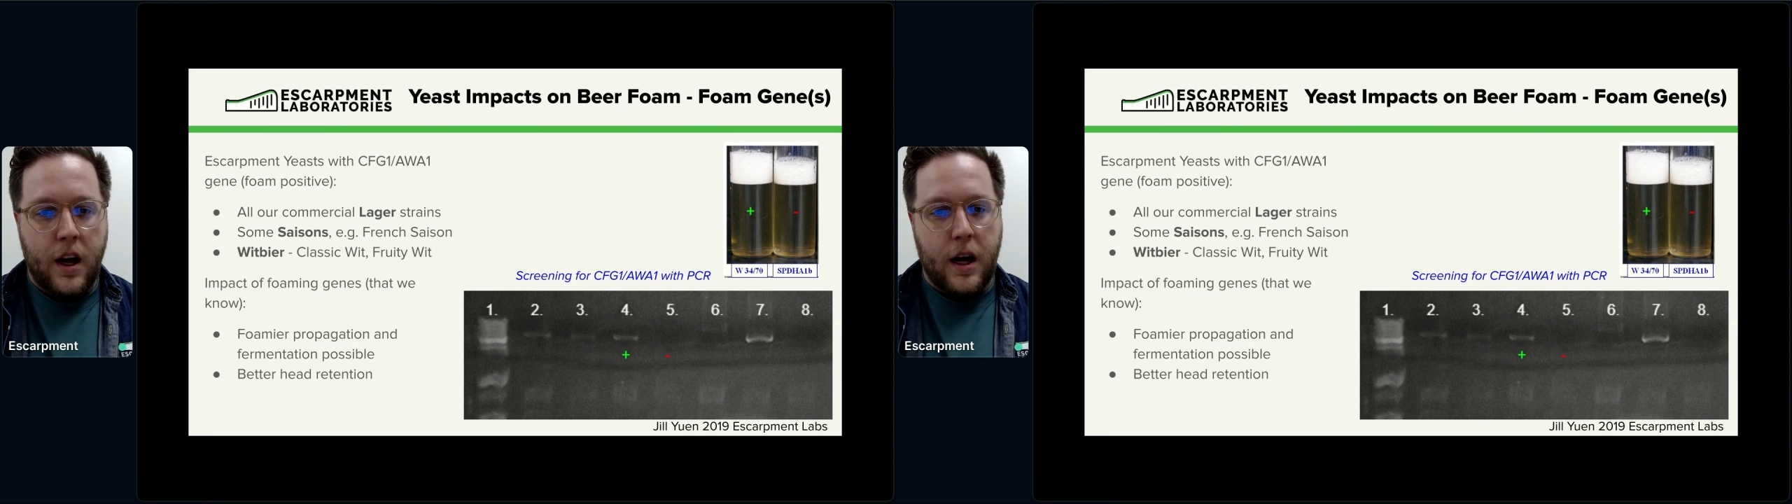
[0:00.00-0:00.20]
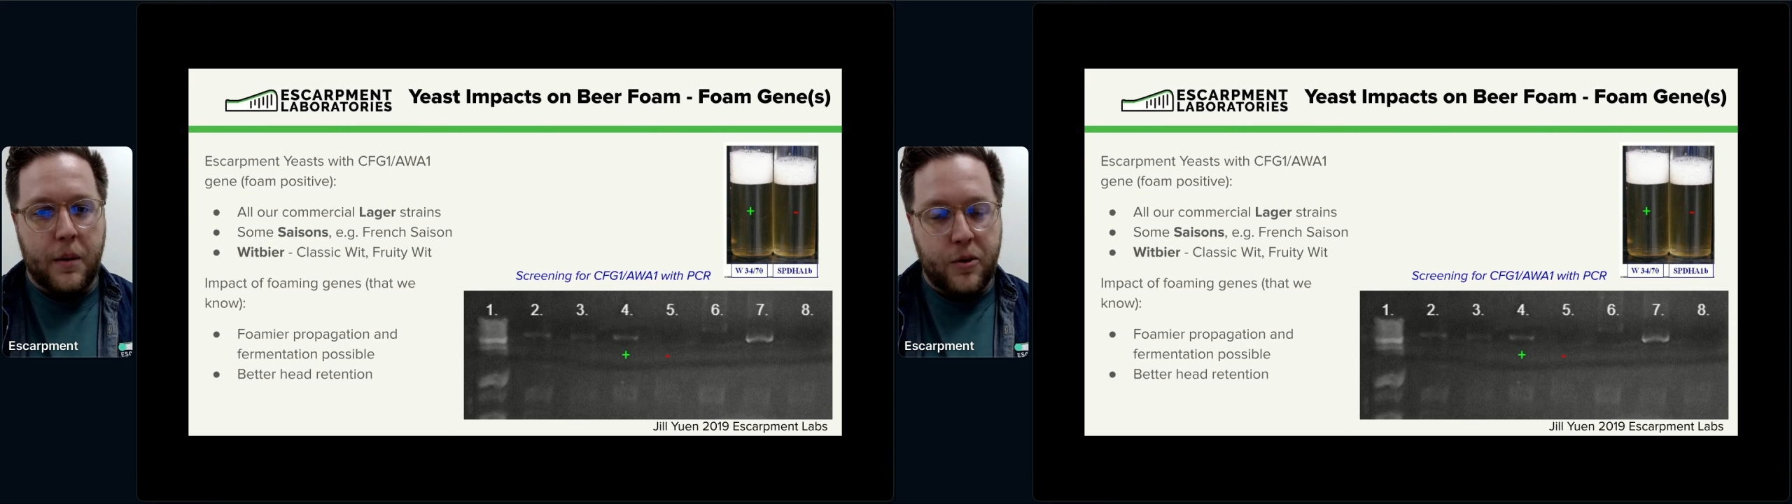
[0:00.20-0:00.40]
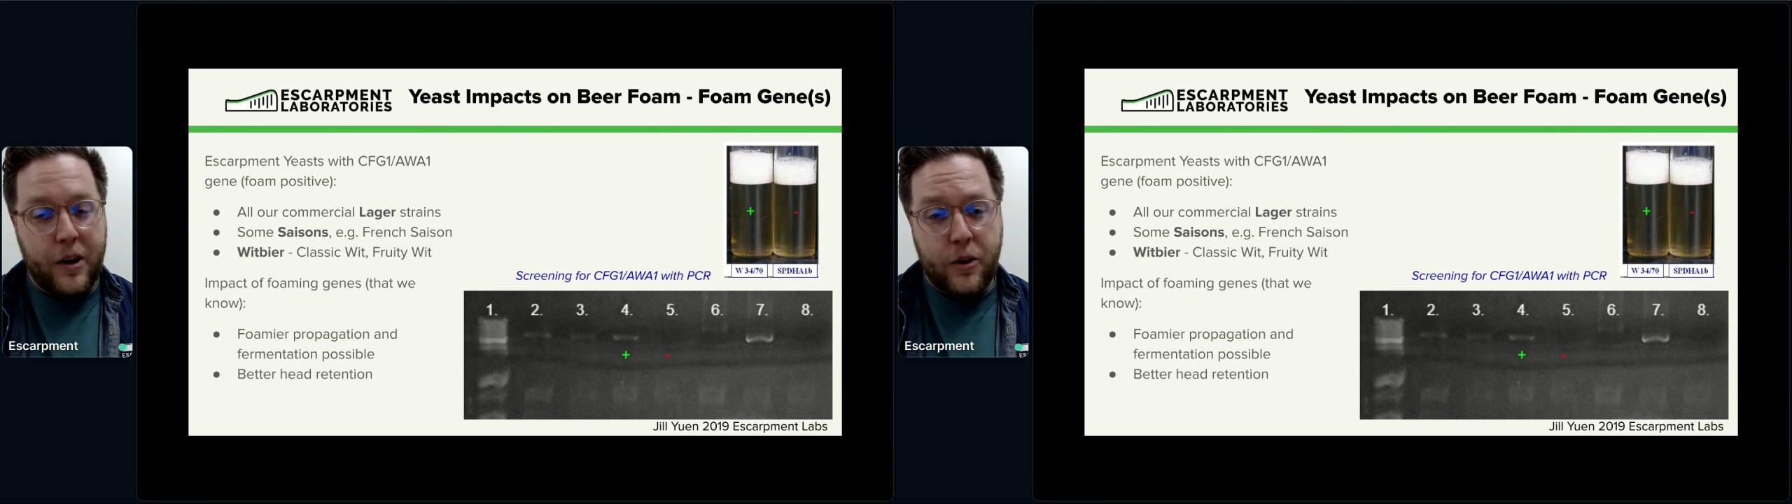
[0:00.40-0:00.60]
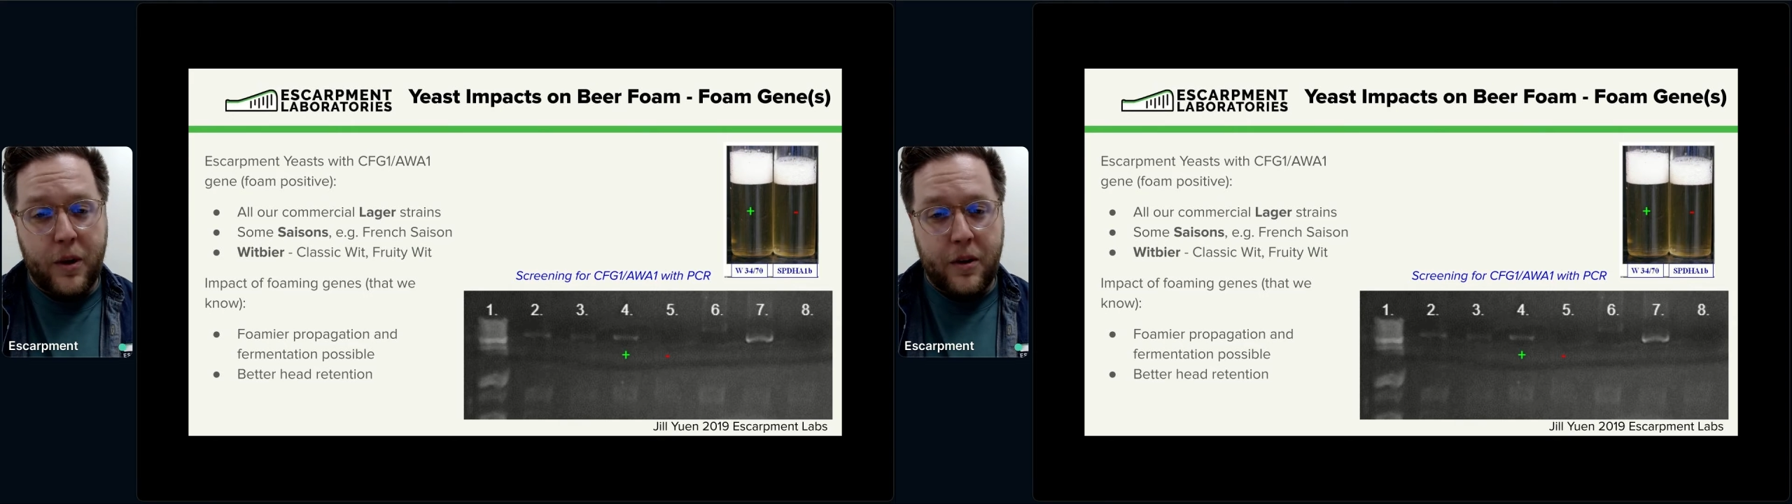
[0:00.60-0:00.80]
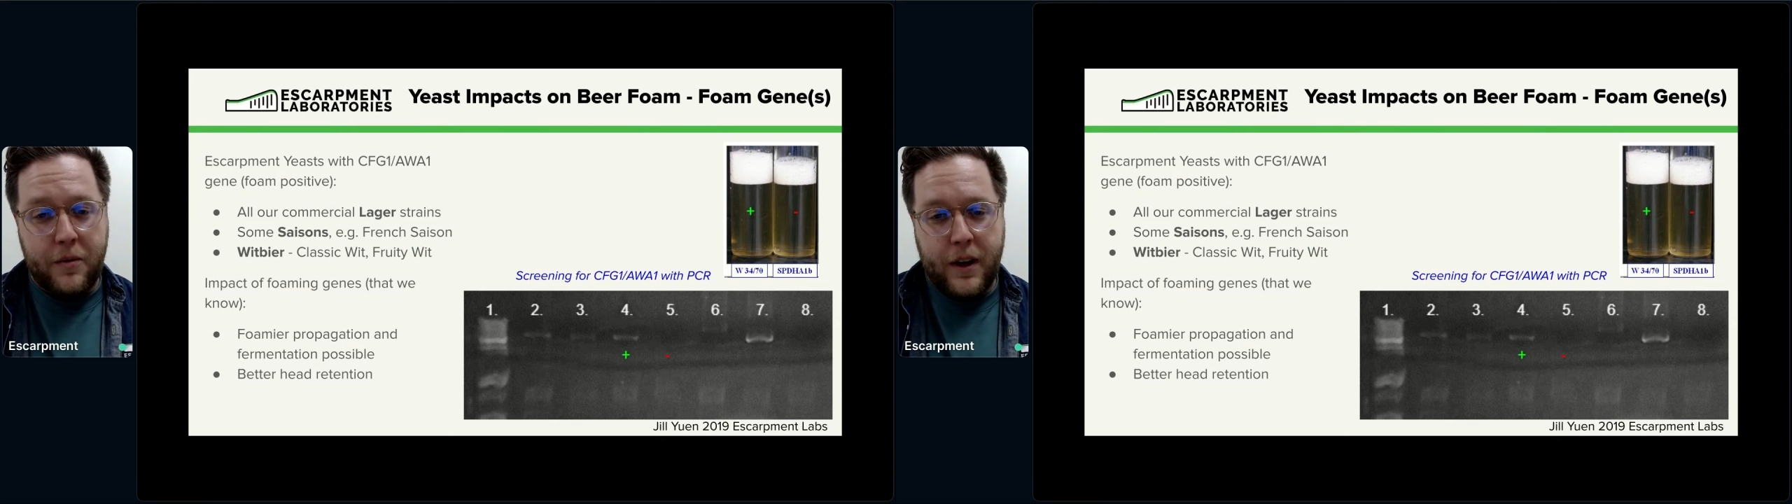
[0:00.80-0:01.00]
So we actually
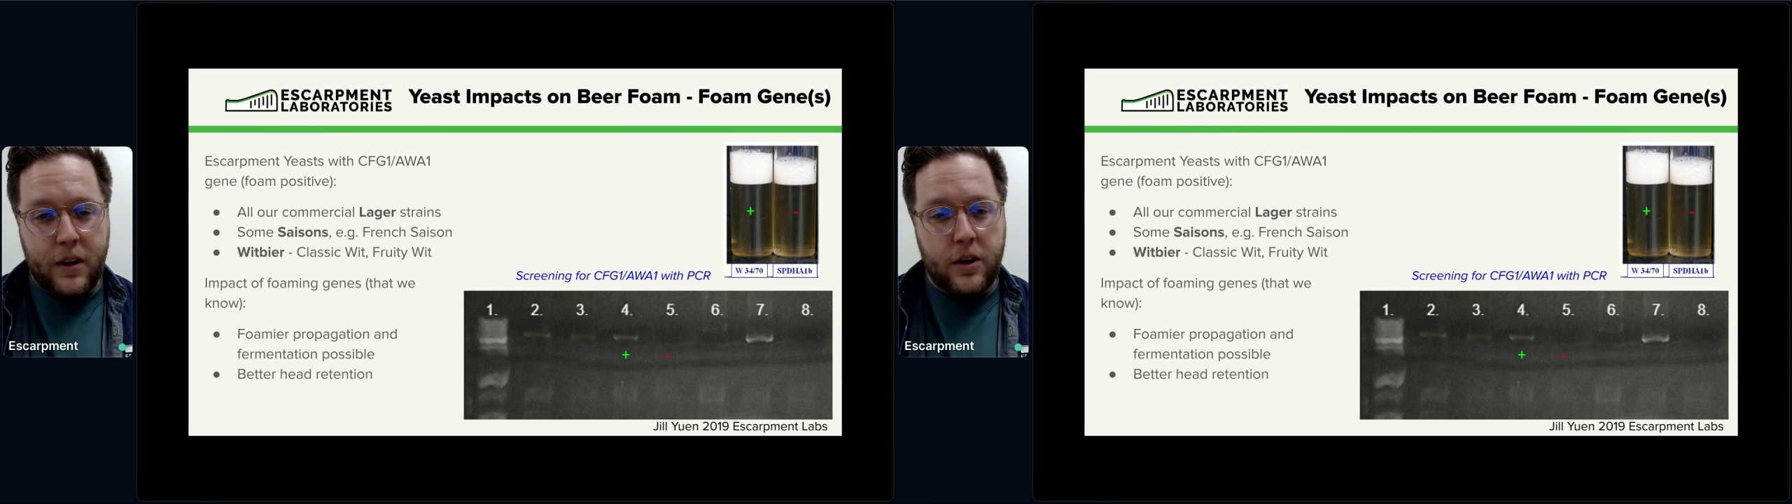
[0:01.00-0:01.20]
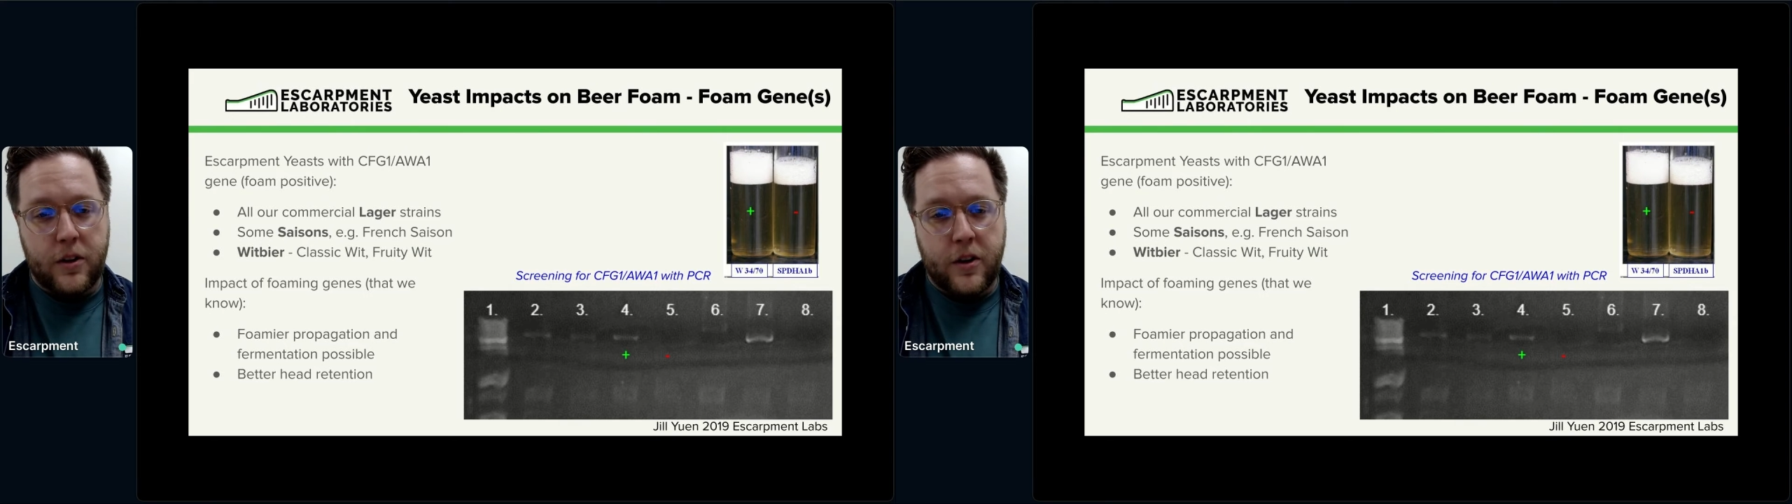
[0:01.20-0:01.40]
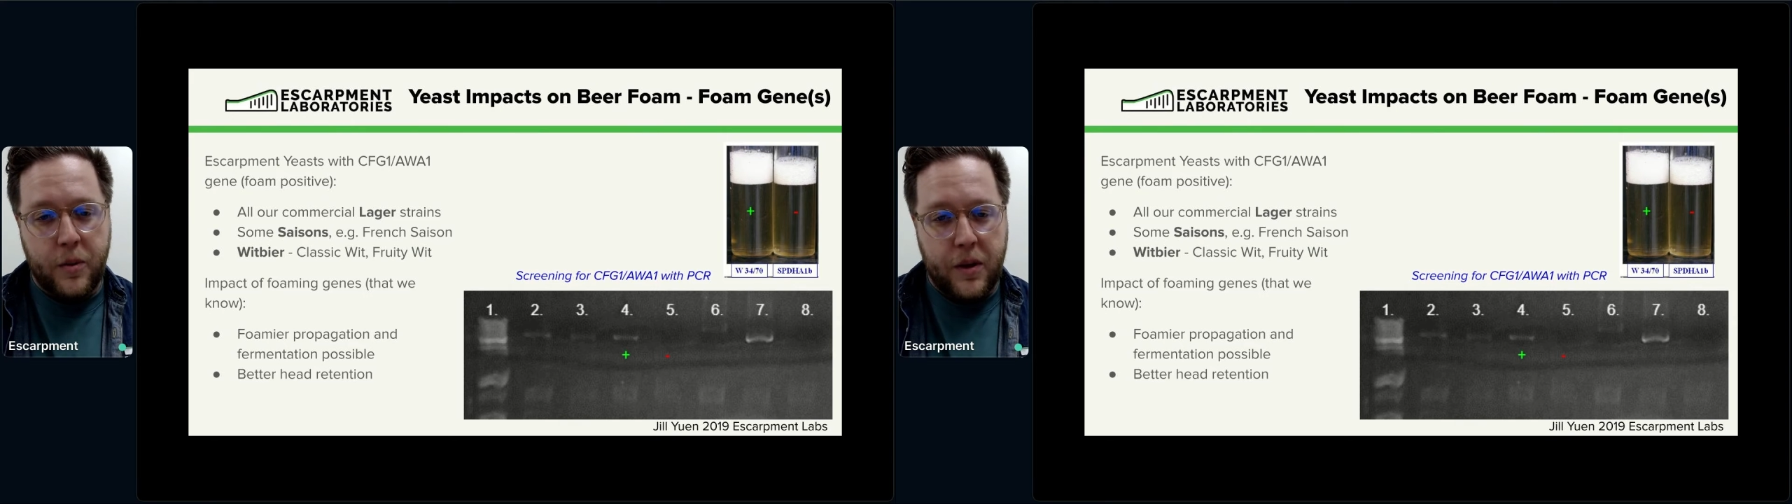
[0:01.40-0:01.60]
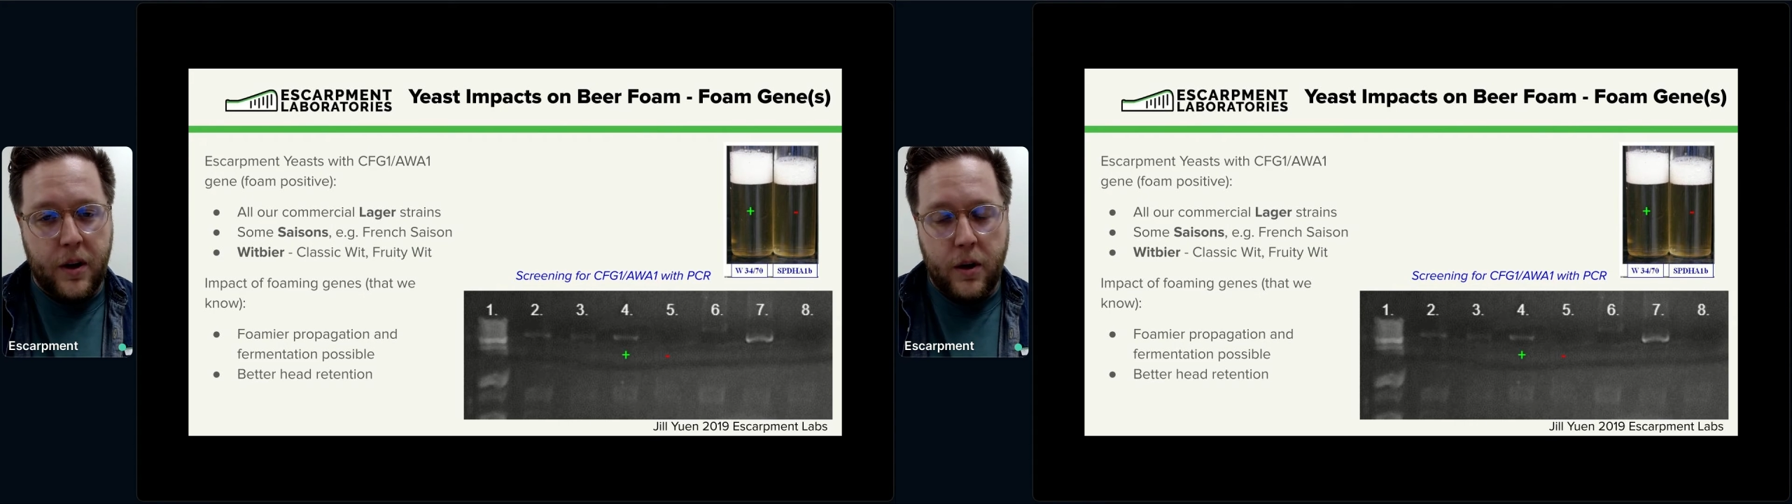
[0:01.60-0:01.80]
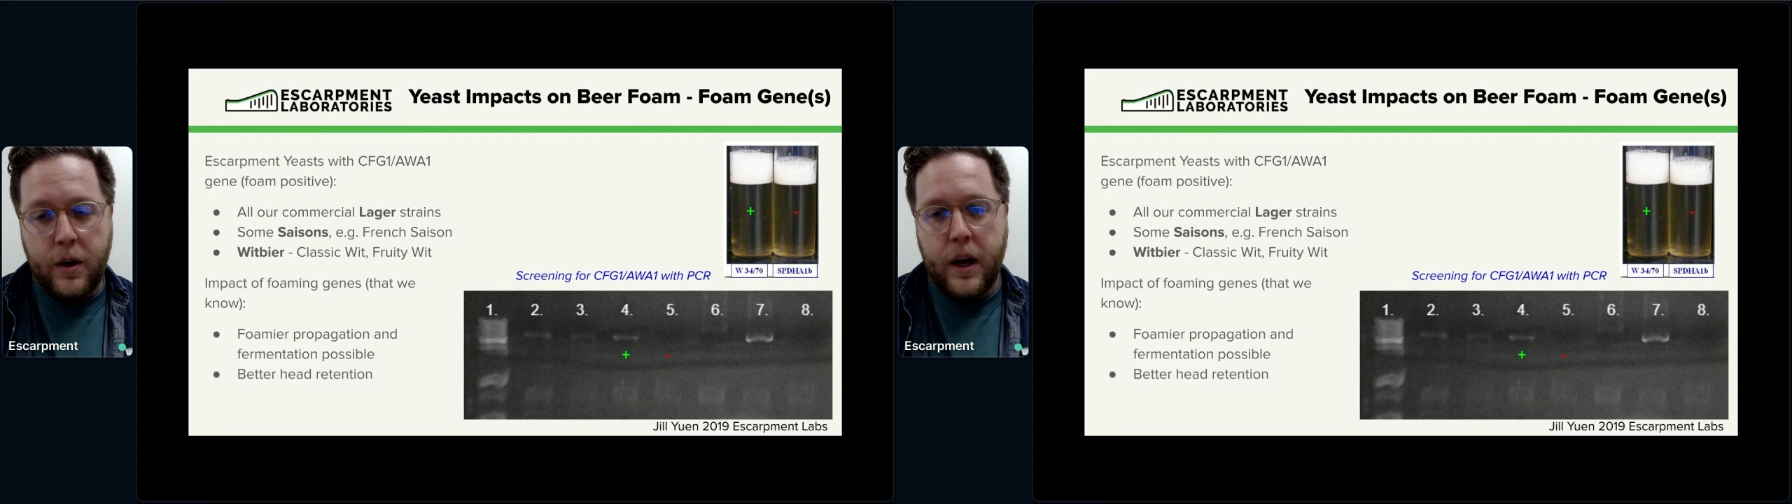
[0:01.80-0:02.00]
went and looked because we
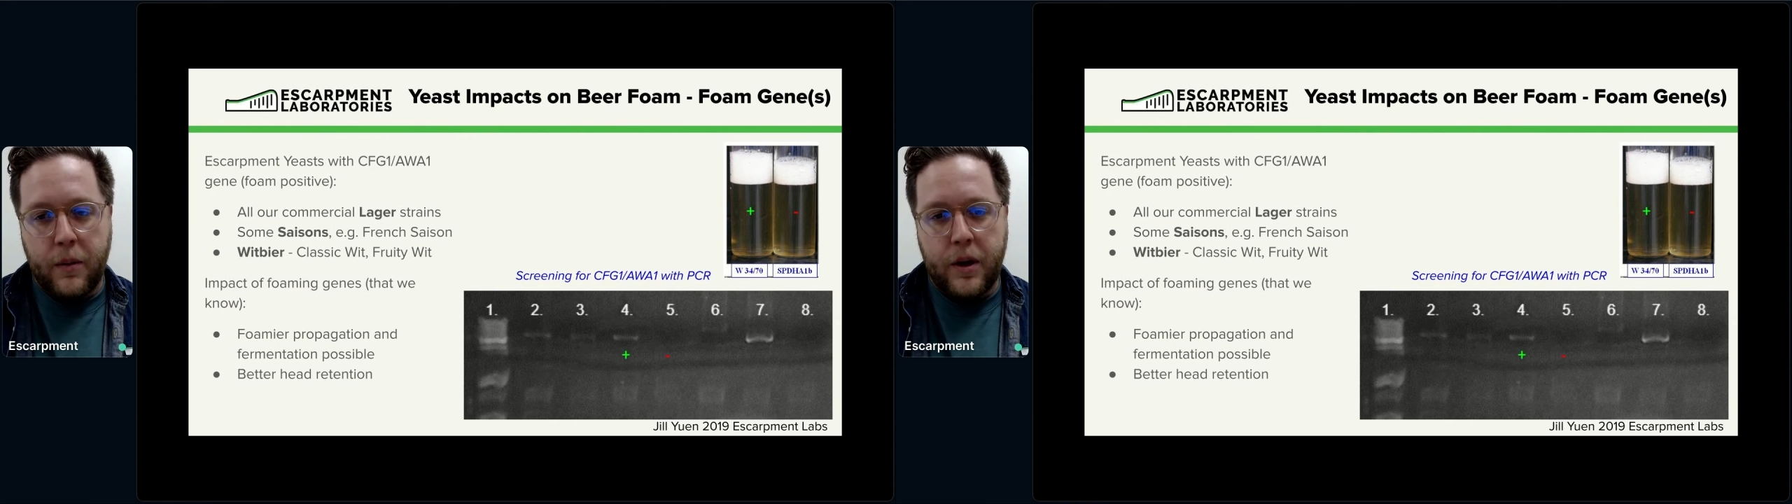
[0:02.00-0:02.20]
thought, okay,